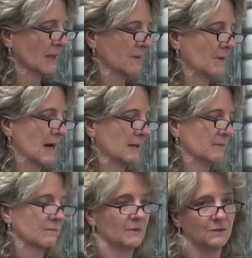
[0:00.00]

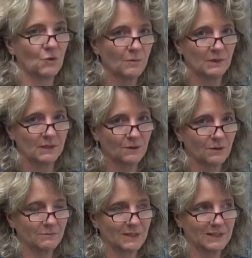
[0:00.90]
that normally
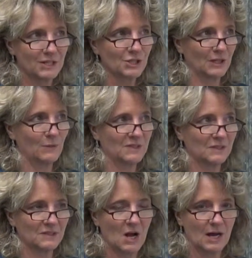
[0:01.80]
or initially was
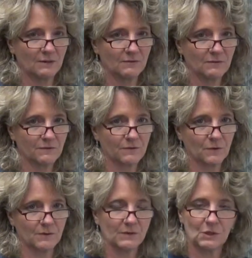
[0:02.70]
designed
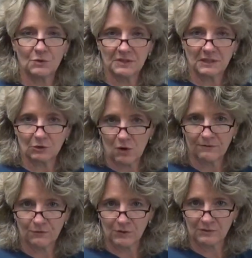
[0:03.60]
for use in law
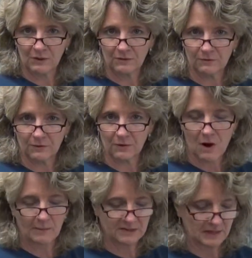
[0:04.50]
enforcement for
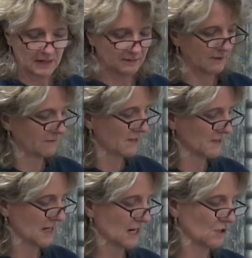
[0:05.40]
homicide
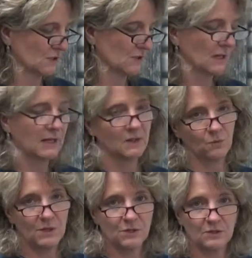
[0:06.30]
investigations.
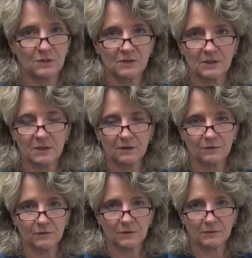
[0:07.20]
We just use it
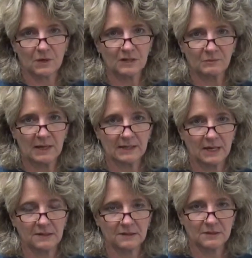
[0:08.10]
here for lost pet
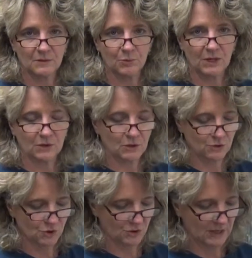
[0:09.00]
cases to bring
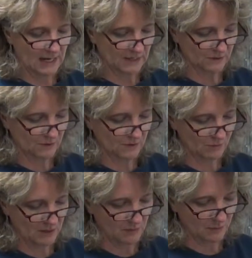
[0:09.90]
closure and answers to
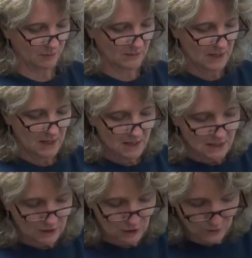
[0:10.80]
people.
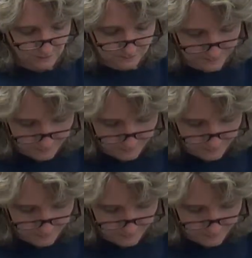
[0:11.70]
So